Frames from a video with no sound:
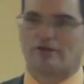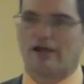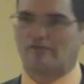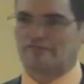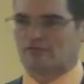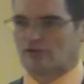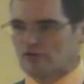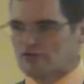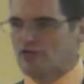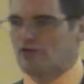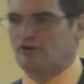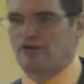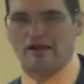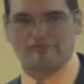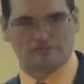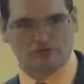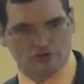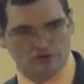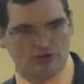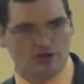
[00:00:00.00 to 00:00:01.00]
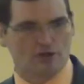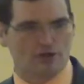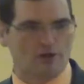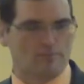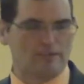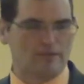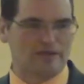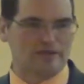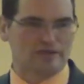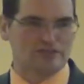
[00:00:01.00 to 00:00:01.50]
after year after year
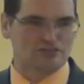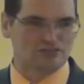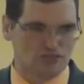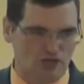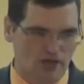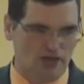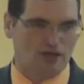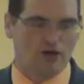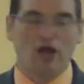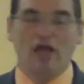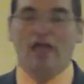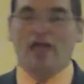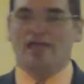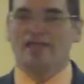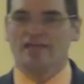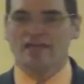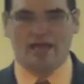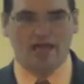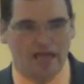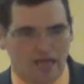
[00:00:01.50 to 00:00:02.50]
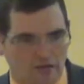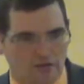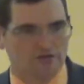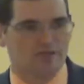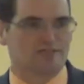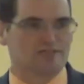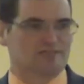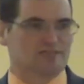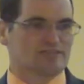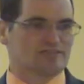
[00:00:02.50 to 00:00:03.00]
of being in jail, he held
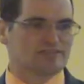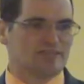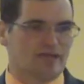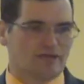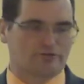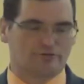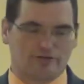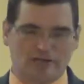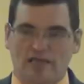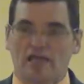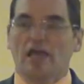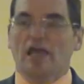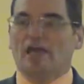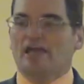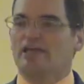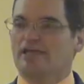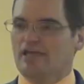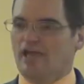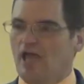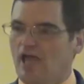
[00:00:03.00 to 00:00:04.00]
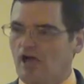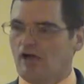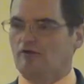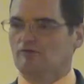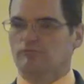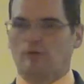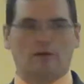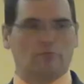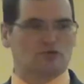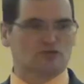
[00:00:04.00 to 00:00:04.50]
his integrity. He
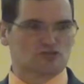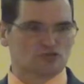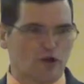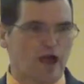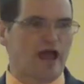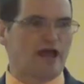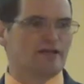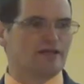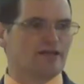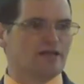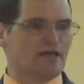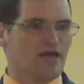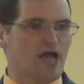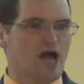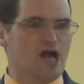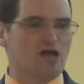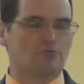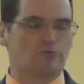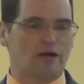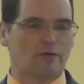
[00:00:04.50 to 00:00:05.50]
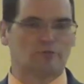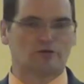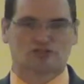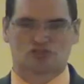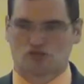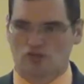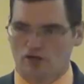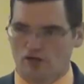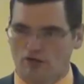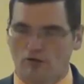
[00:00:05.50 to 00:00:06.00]
held what was right. He held what was
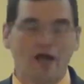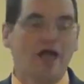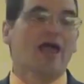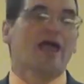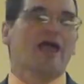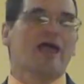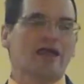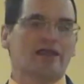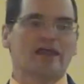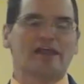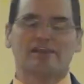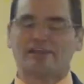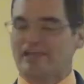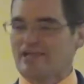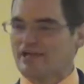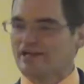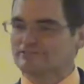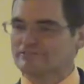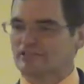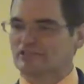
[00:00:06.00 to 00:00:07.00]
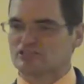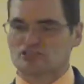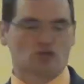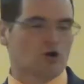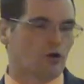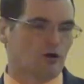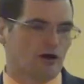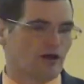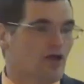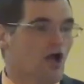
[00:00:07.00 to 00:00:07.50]
true. And in the end of the
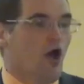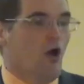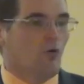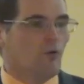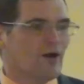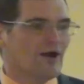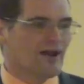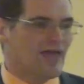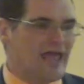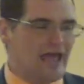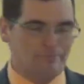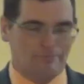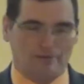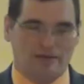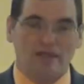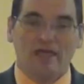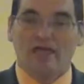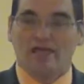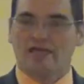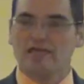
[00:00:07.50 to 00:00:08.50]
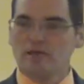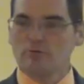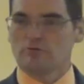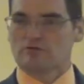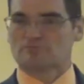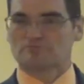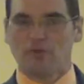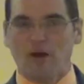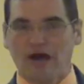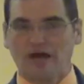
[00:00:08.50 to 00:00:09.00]
story, what happened? He
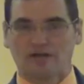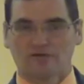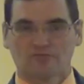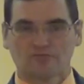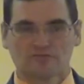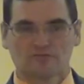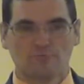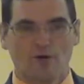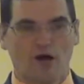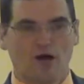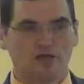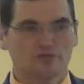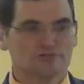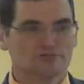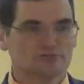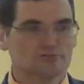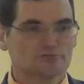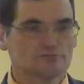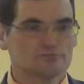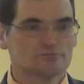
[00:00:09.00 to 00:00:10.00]
was Potiphar's boss.